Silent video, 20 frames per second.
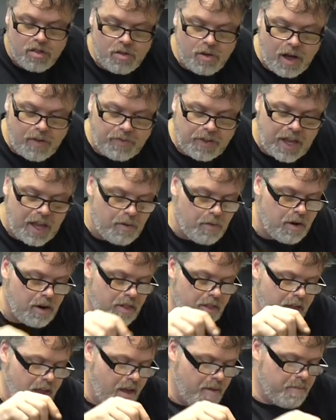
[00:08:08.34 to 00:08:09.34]
So I have to get one
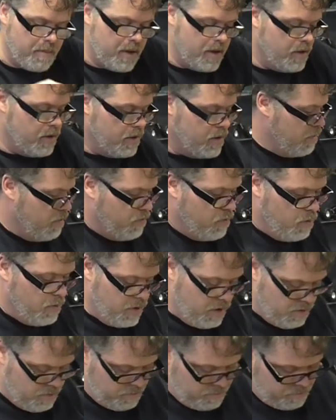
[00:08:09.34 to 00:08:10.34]
of them before
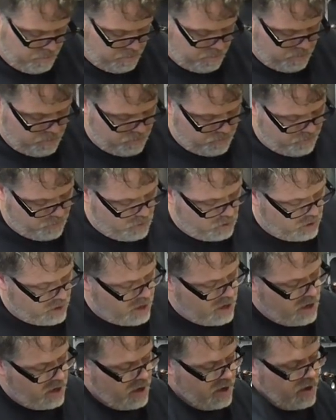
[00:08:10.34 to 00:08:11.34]
we can
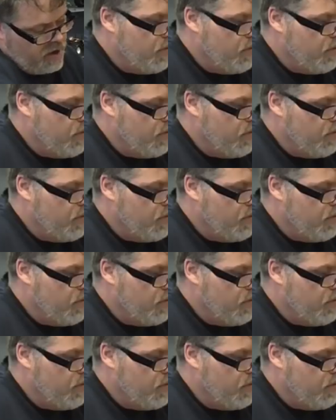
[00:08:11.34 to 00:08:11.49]
fully